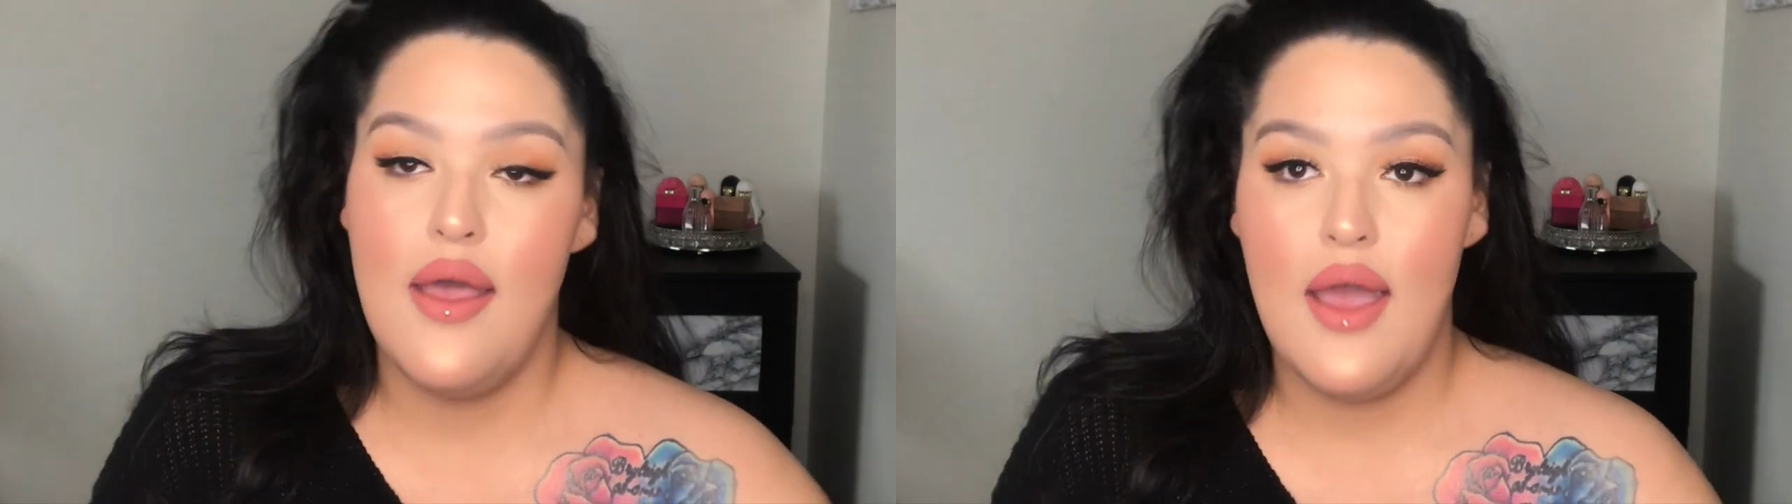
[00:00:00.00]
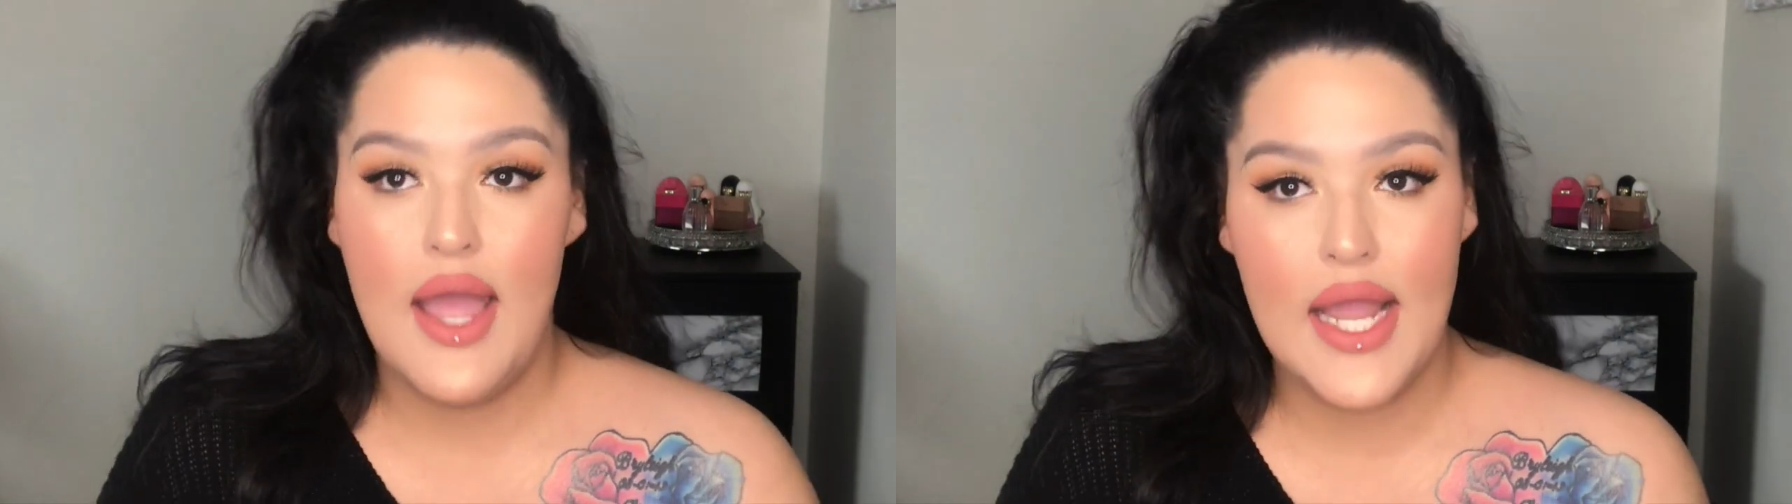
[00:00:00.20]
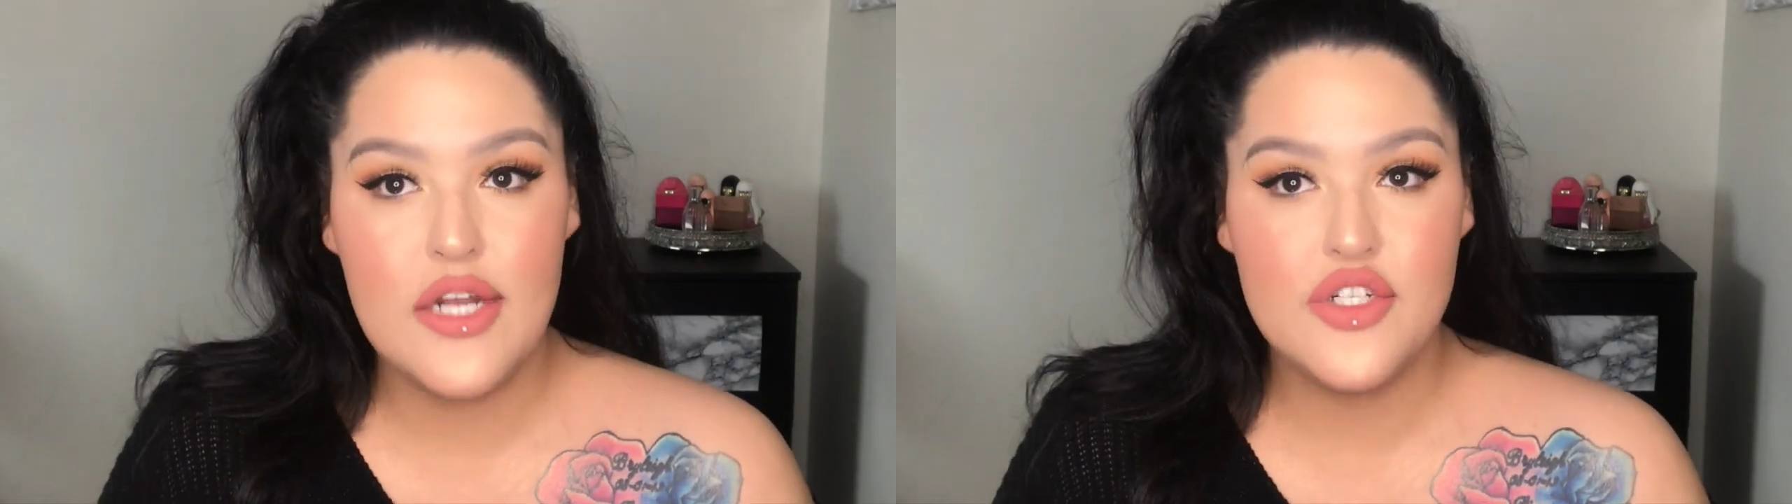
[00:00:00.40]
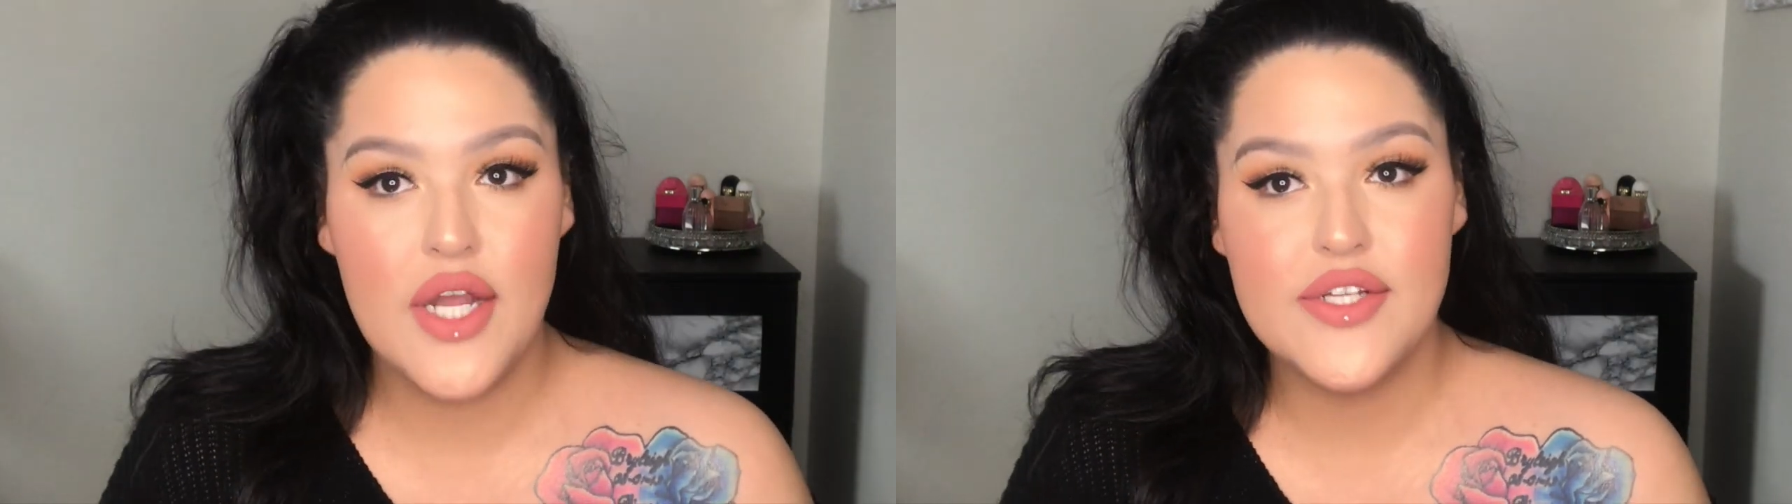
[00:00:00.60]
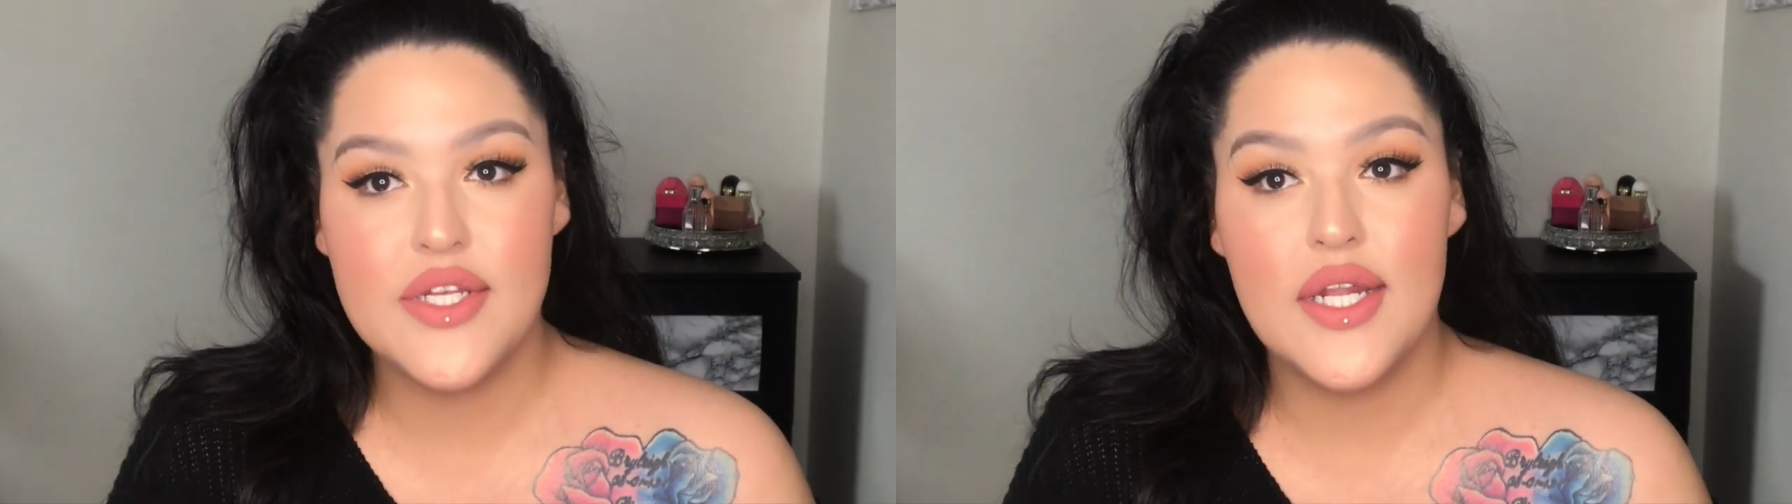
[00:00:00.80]
A hair
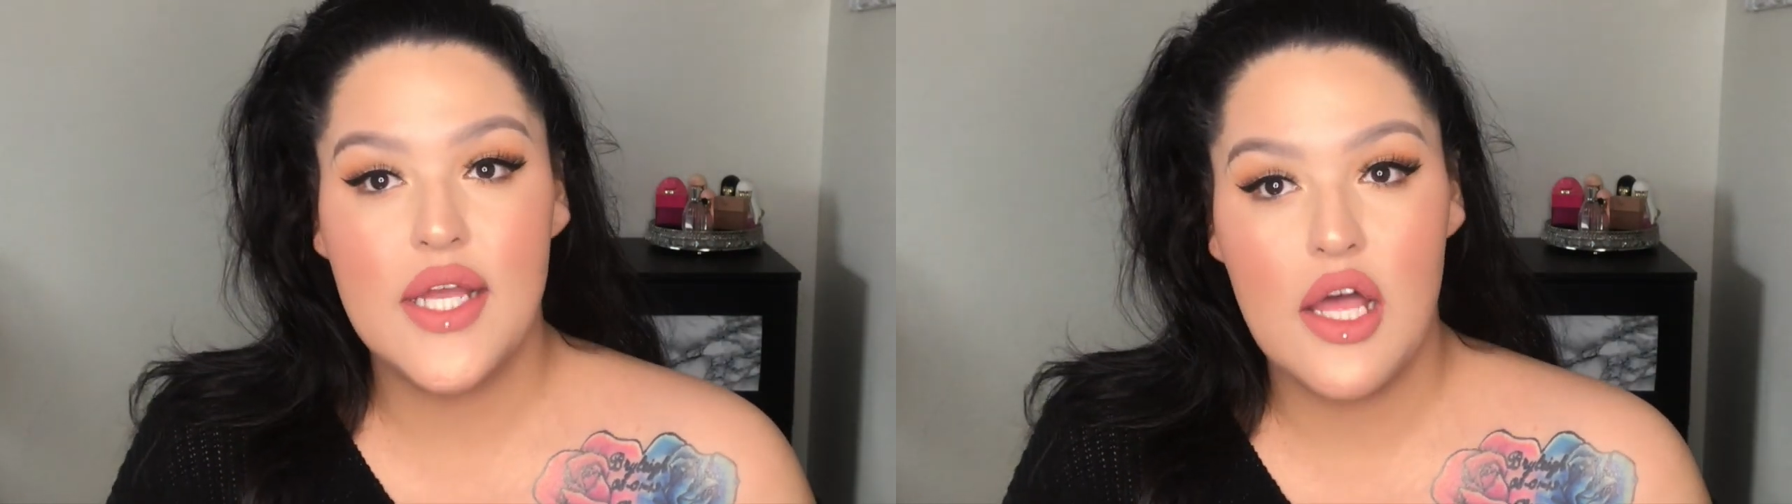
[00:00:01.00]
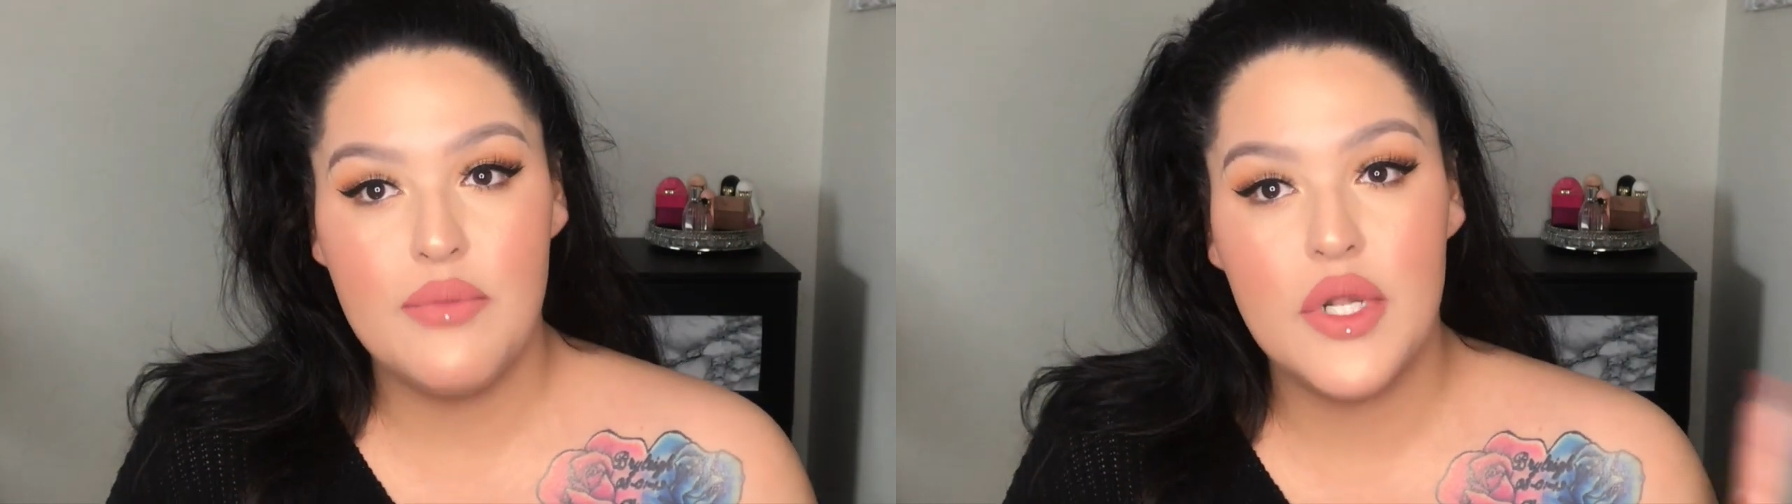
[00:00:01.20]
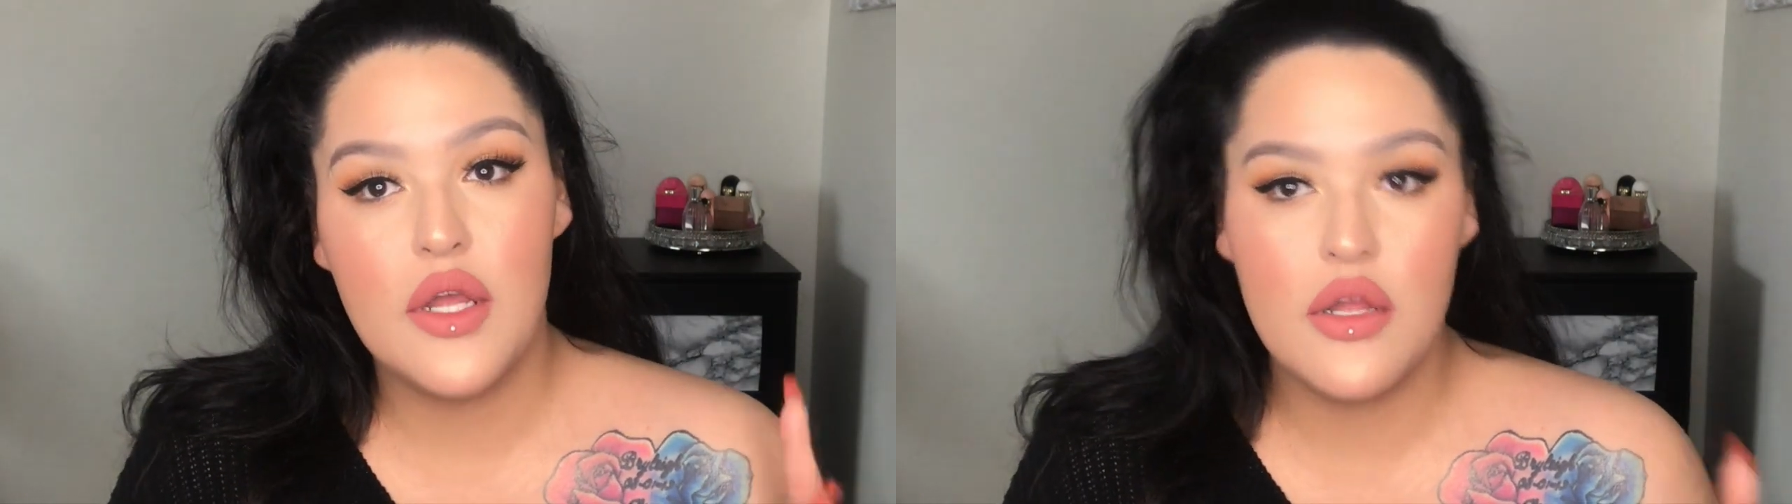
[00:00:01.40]
dryer is going to come in